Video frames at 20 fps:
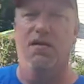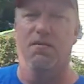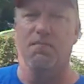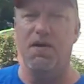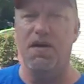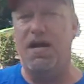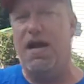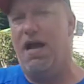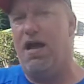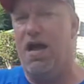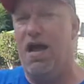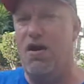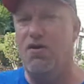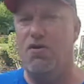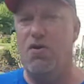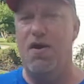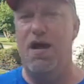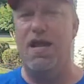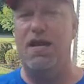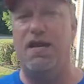But I'll
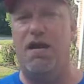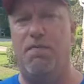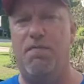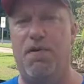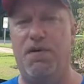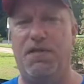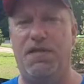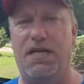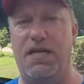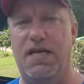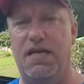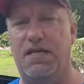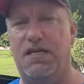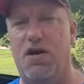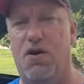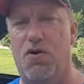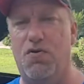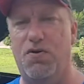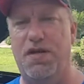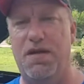go ahead and I'll put the
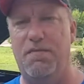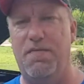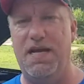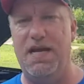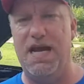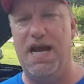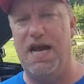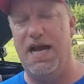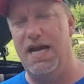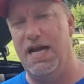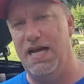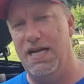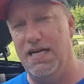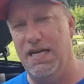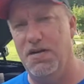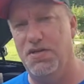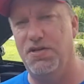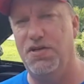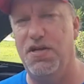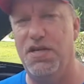ODBI on
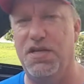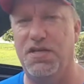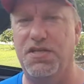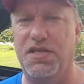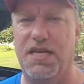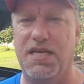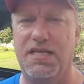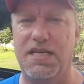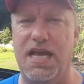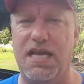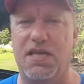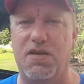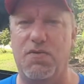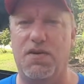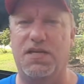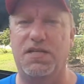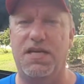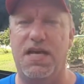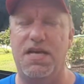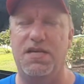there so you can see exactly
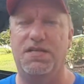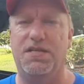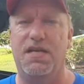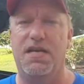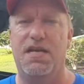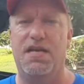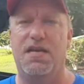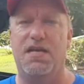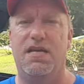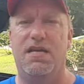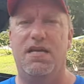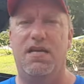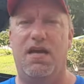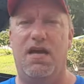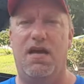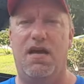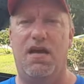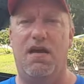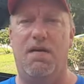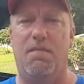what it says.
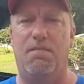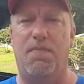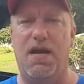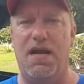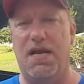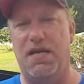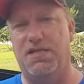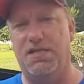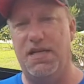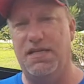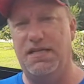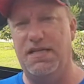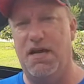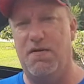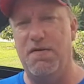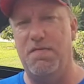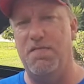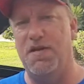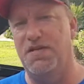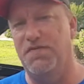But it's going to
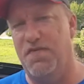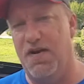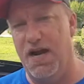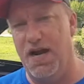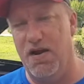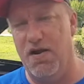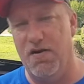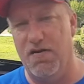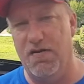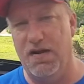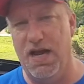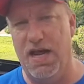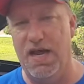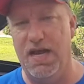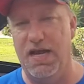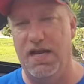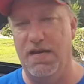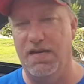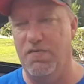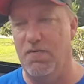tell me misfire,
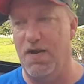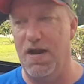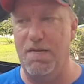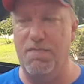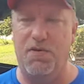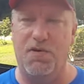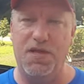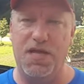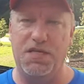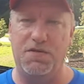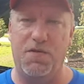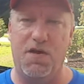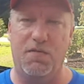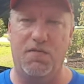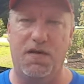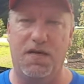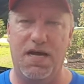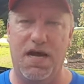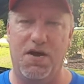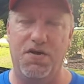and when I pull that spark
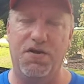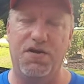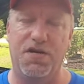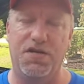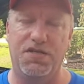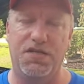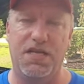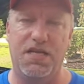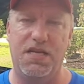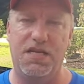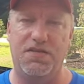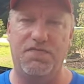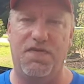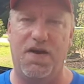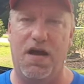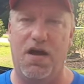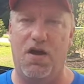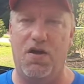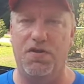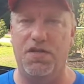plug out, you're going to see that it's
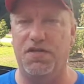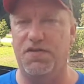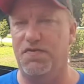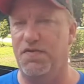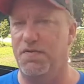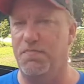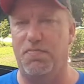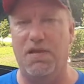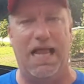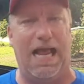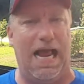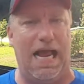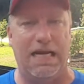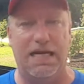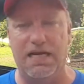fouled, it's black.